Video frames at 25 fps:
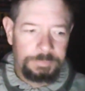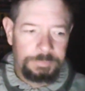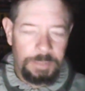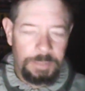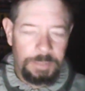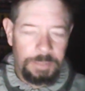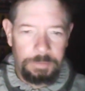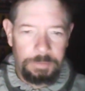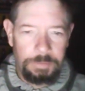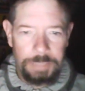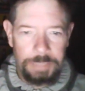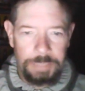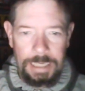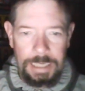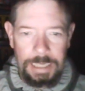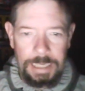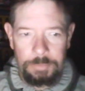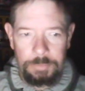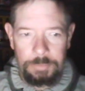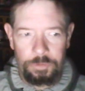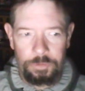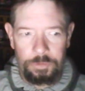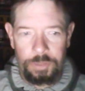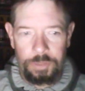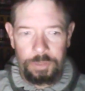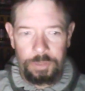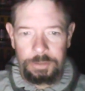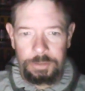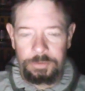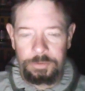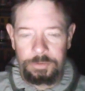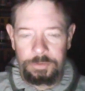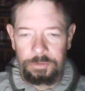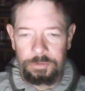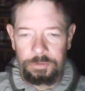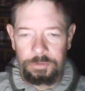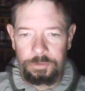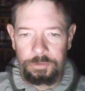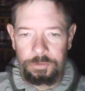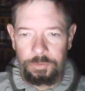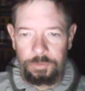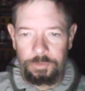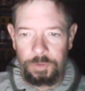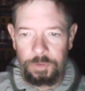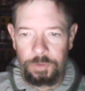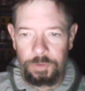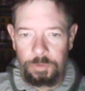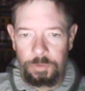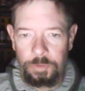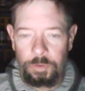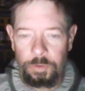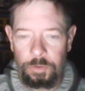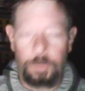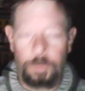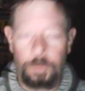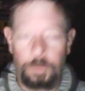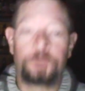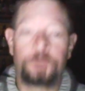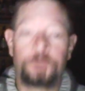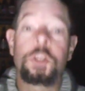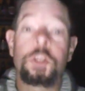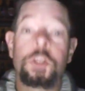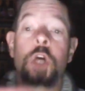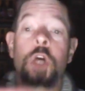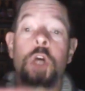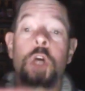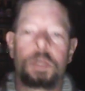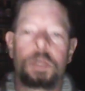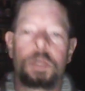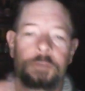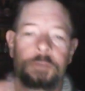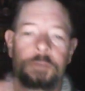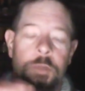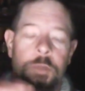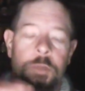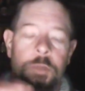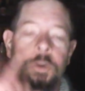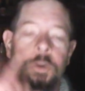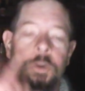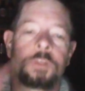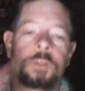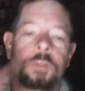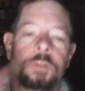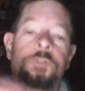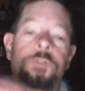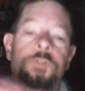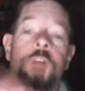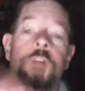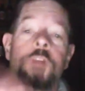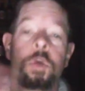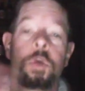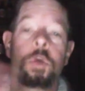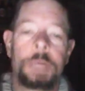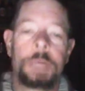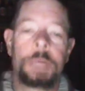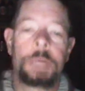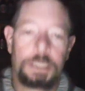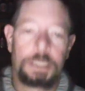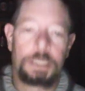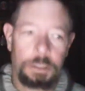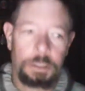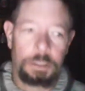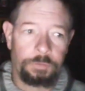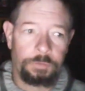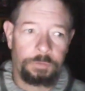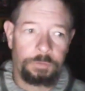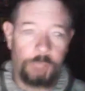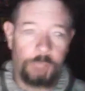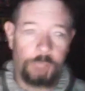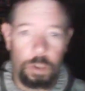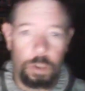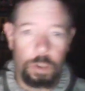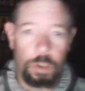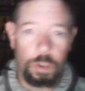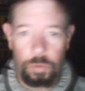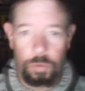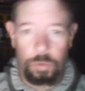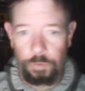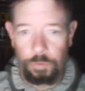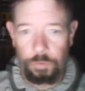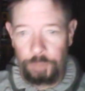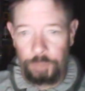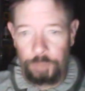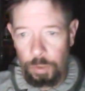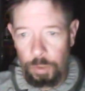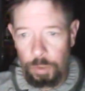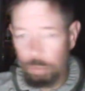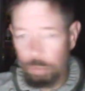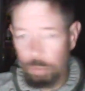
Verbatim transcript: it became restricted to just a few, so it flowed. They said they wanted to flow better, flow, flow.